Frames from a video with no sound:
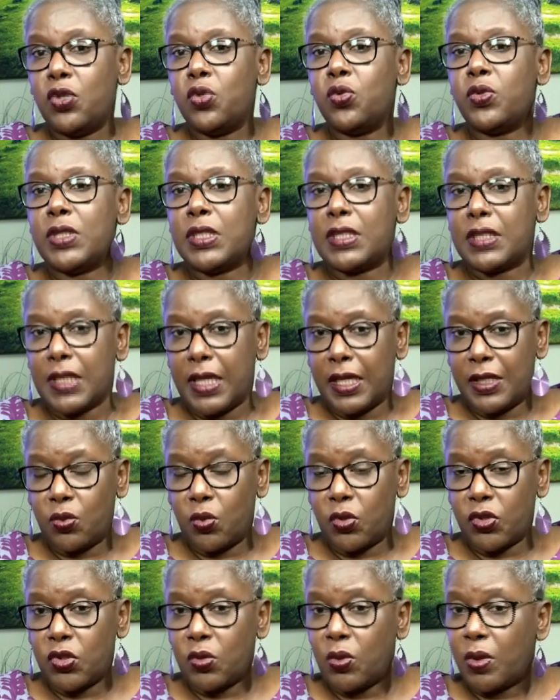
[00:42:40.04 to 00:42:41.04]
You decide
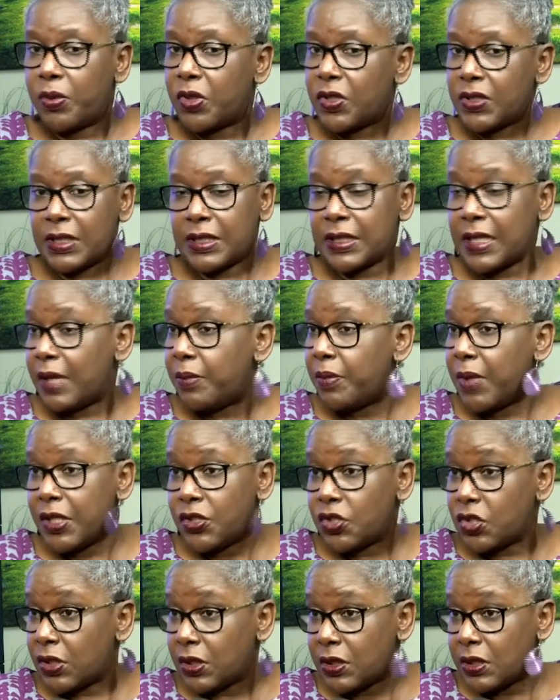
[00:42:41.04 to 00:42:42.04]
what you want, because as I
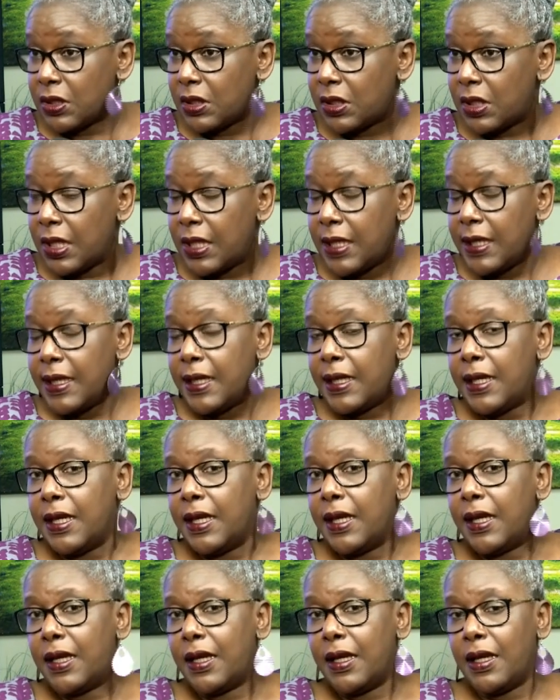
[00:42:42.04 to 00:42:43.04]
mentioned,
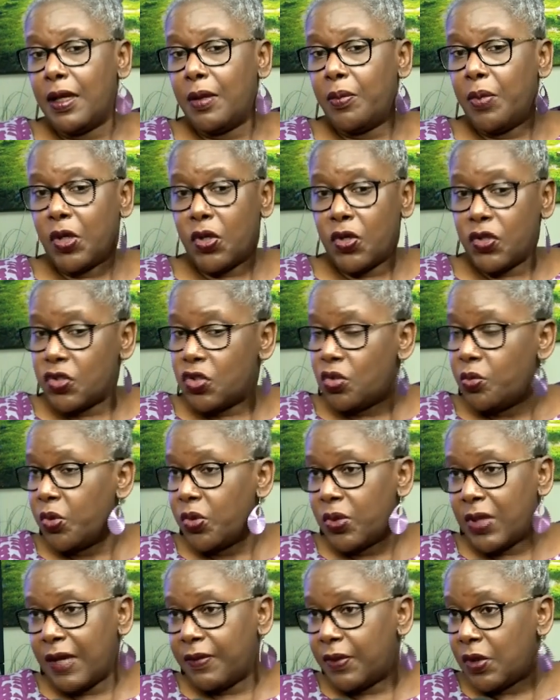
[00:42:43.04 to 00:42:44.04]
because you
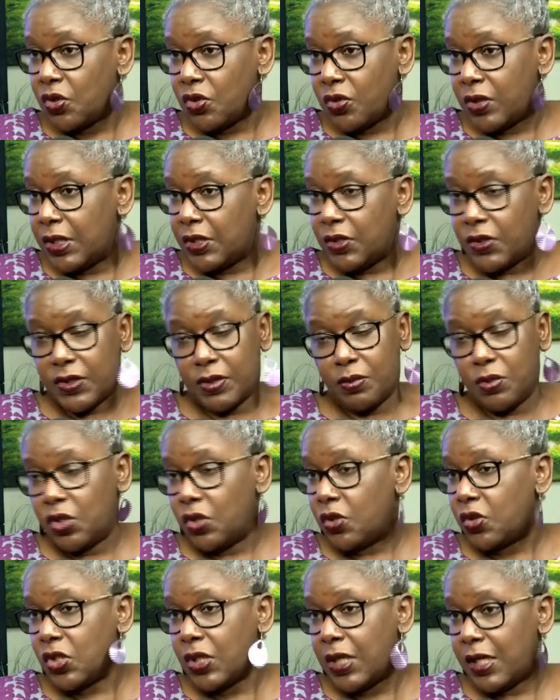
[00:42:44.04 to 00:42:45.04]
both have the trait doesn't
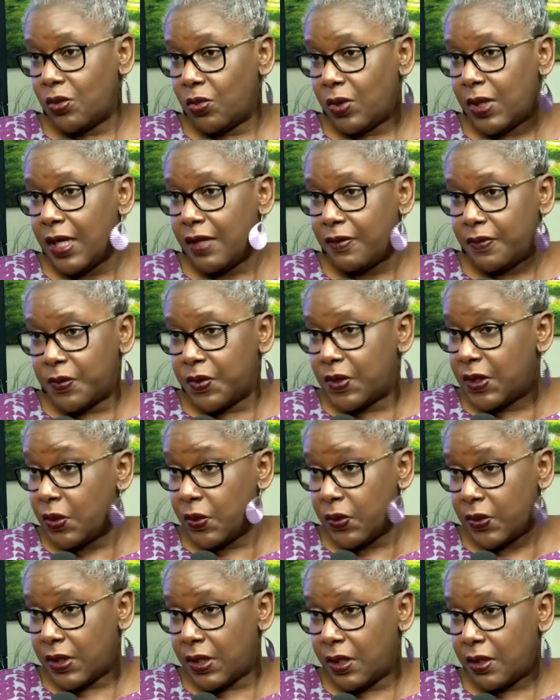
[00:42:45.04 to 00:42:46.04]
mean your child will have
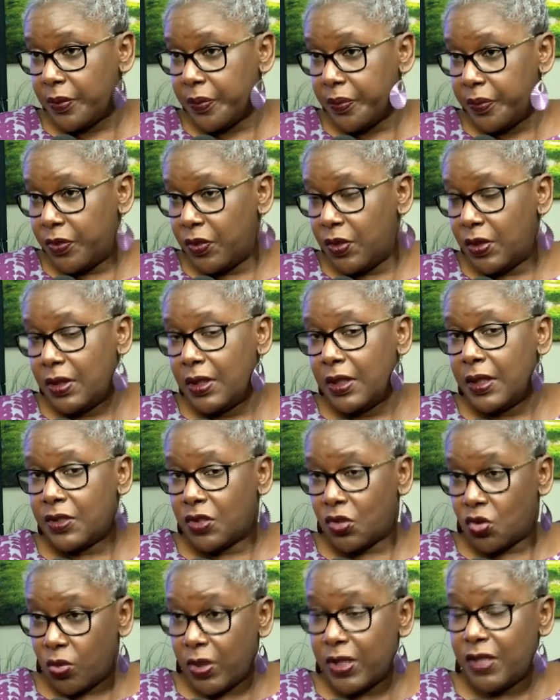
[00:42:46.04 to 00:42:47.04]
sickle cell.
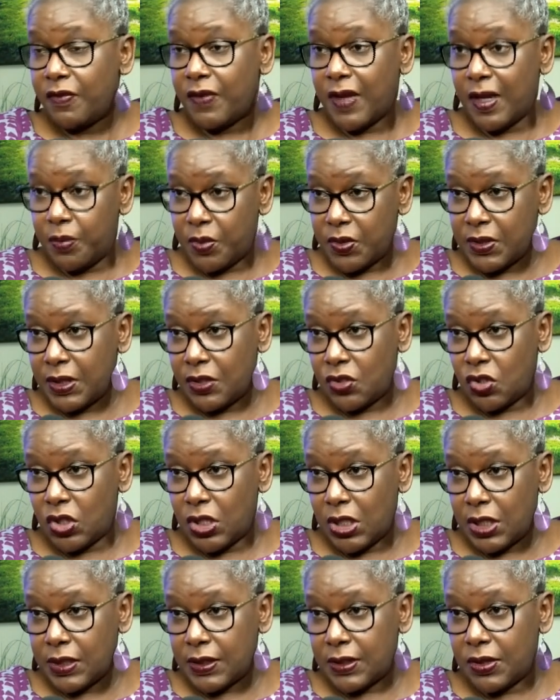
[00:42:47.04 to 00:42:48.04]
There's a 25%
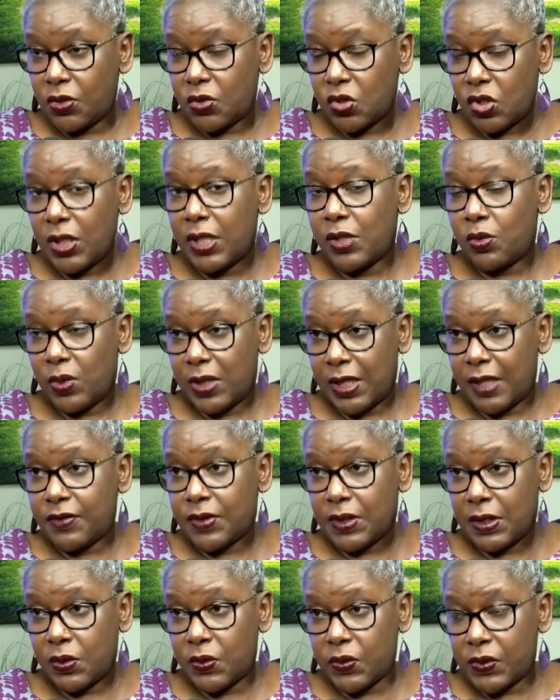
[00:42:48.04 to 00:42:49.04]
chance your child will
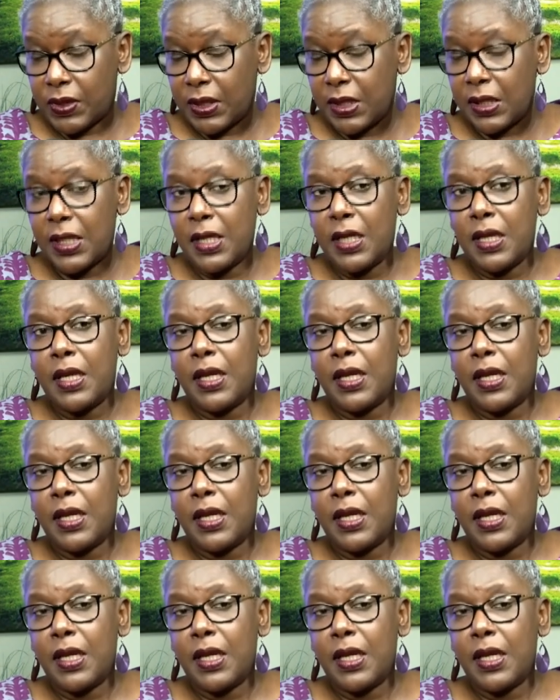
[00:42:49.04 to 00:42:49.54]
have sickle cell.